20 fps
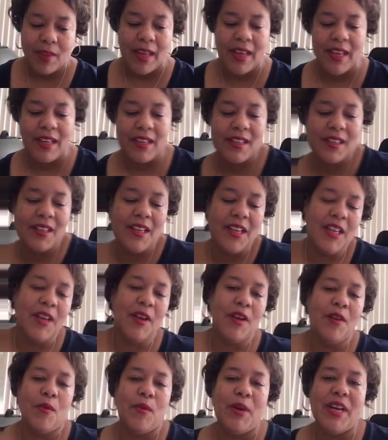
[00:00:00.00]
And
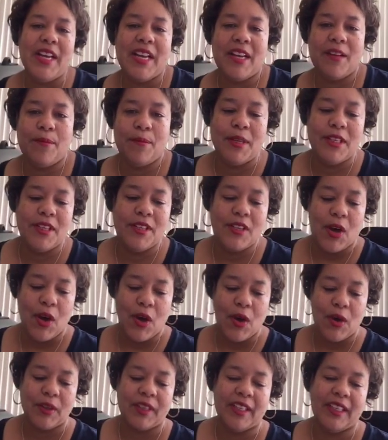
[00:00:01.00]
we have been
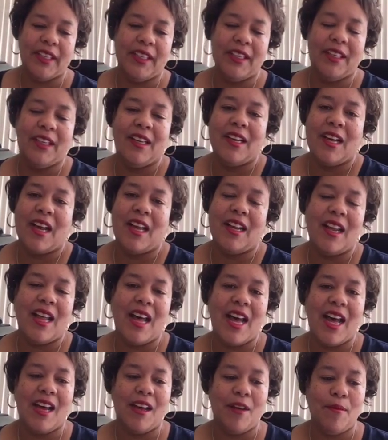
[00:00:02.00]
talking a
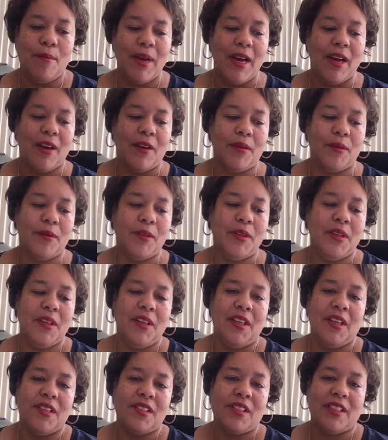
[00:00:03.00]
lot about
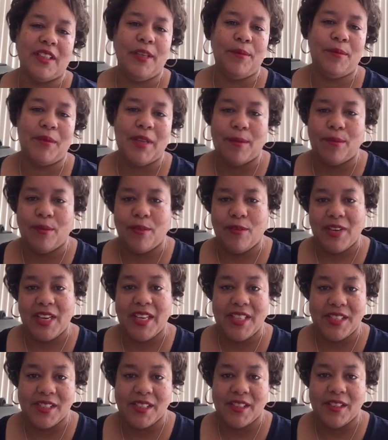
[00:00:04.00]
sleep
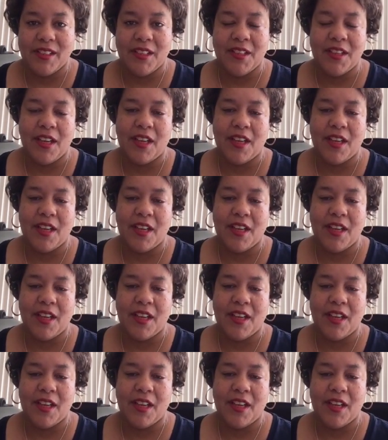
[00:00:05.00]
deprivation.